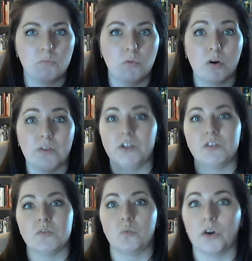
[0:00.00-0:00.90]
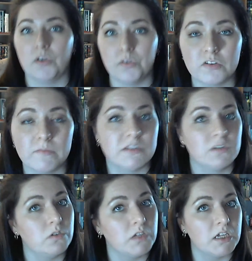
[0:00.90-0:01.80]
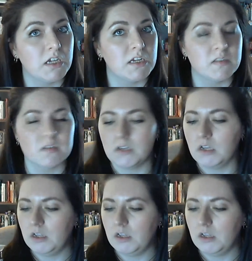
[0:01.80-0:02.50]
more than it's worth, to be totally honest,